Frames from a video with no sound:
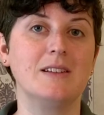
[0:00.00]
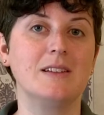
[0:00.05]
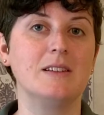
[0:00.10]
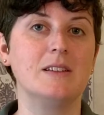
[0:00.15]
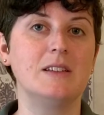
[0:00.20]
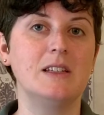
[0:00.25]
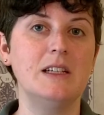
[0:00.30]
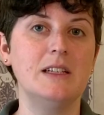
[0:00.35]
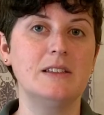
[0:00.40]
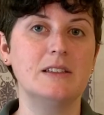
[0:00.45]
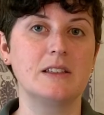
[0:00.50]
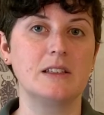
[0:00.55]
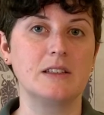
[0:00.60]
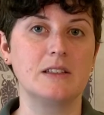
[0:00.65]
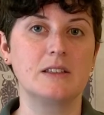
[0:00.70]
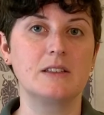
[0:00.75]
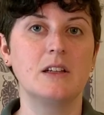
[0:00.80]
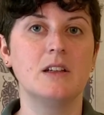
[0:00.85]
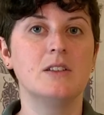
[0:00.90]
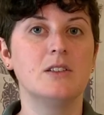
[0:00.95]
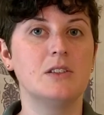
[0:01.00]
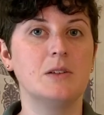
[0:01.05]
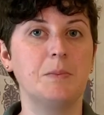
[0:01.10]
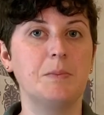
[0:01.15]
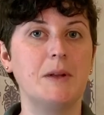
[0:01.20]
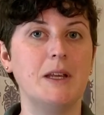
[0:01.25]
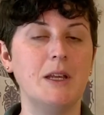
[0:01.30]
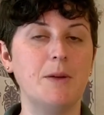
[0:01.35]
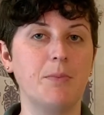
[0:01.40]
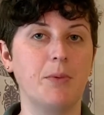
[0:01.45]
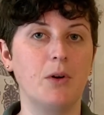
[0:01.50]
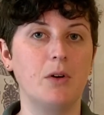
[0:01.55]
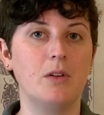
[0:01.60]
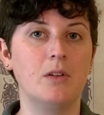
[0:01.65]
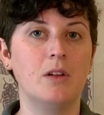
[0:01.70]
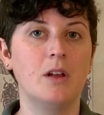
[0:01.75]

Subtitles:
diseases to people.